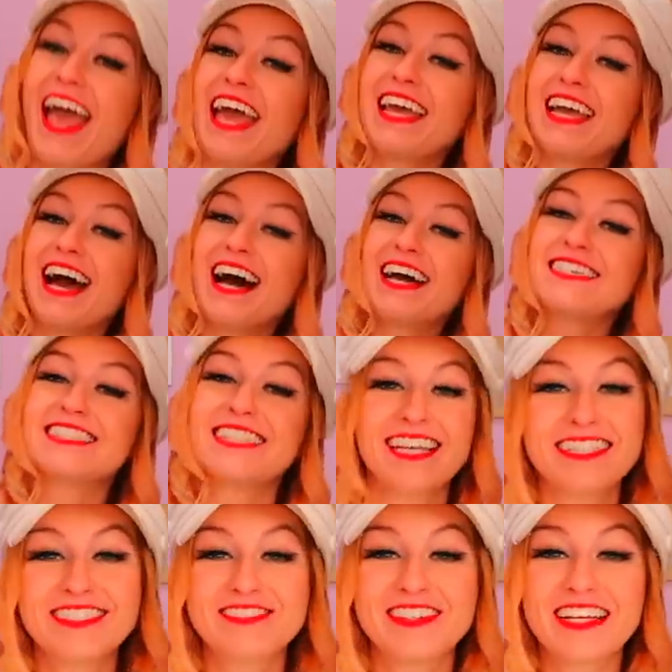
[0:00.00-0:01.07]
Hey guys,
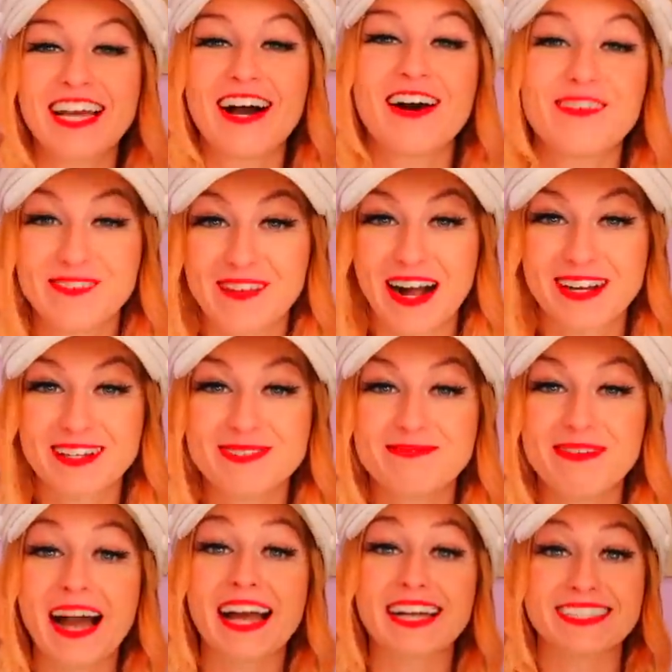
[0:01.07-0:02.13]
it's Rhia. Welcome
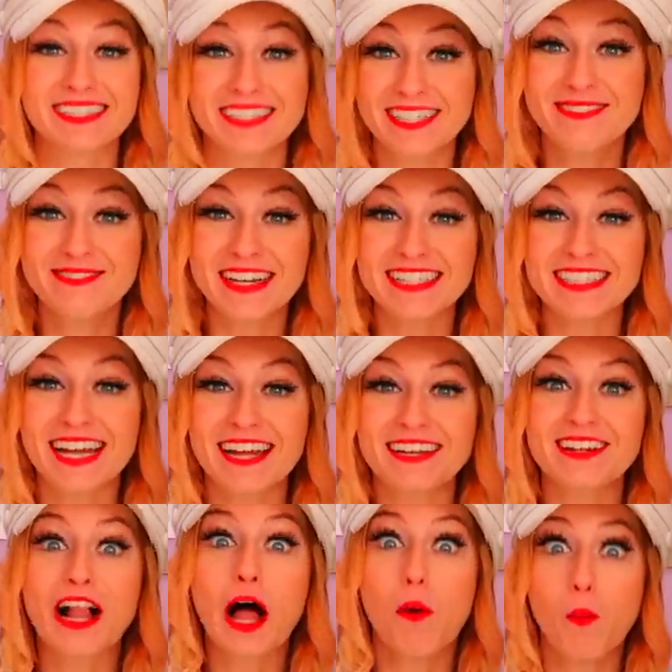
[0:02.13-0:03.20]
back to my
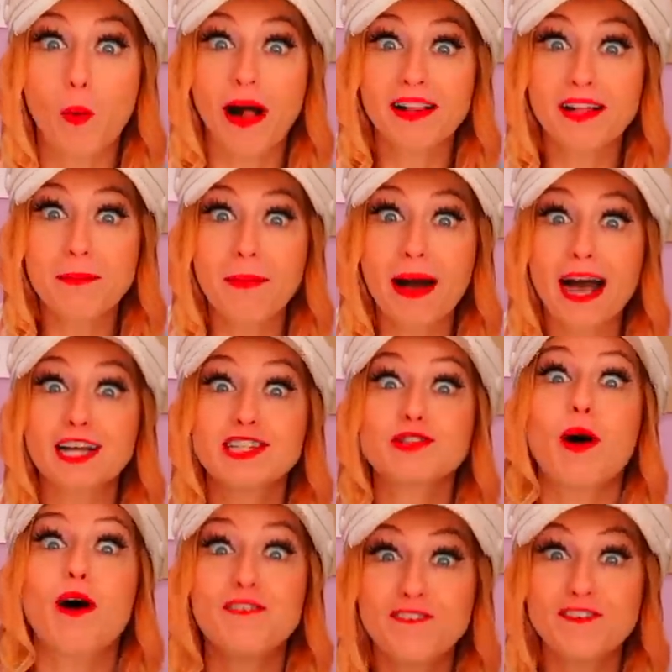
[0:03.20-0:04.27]
channel and welcome back
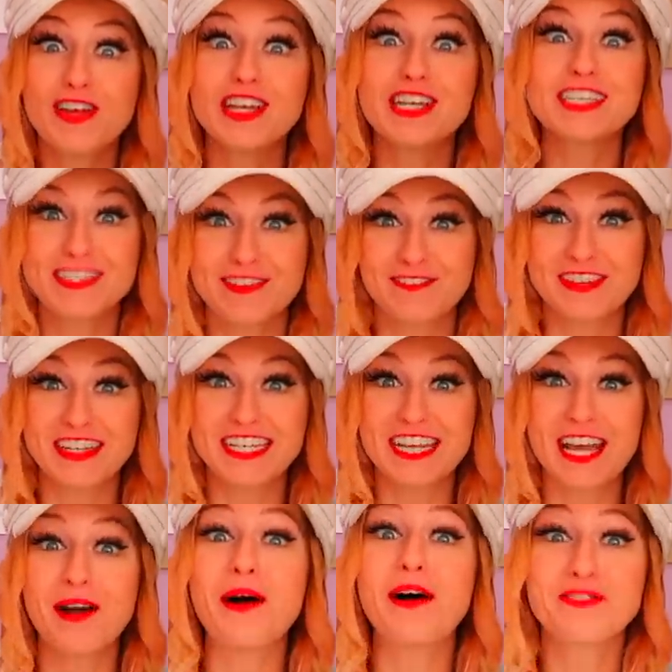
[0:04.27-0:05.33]
to our first
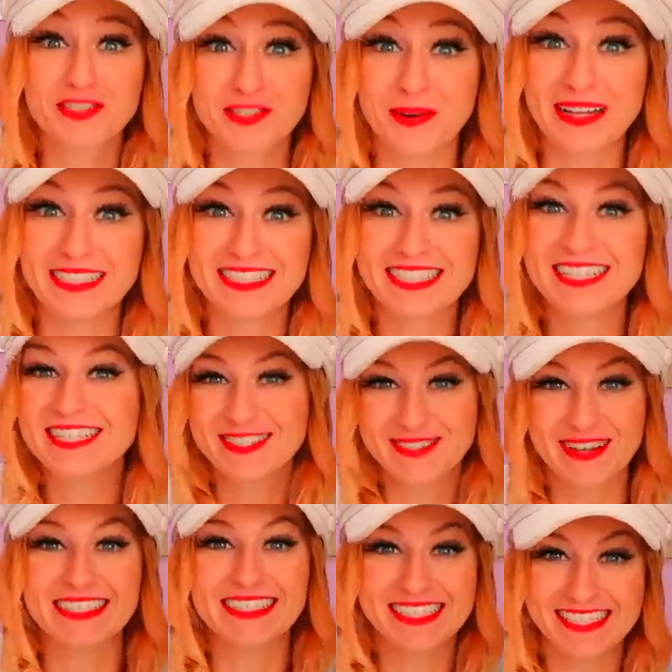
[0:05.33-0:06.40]
video of twenty
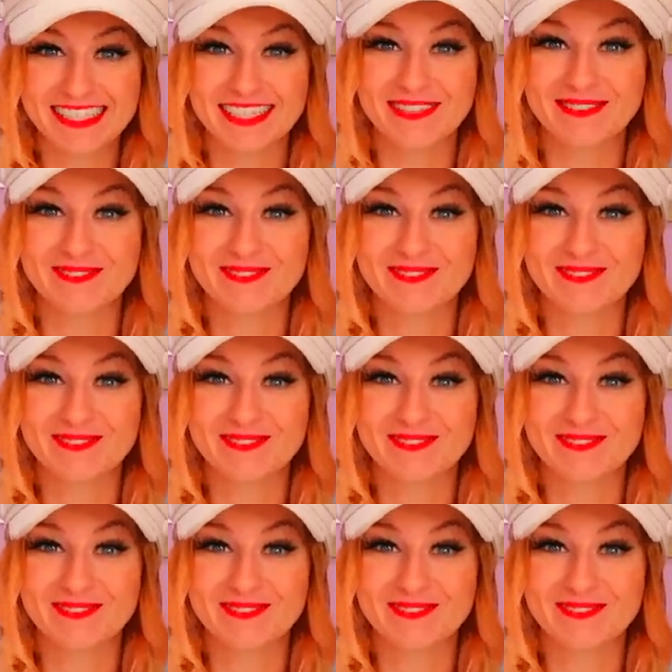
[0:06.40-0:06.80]
twenty-two.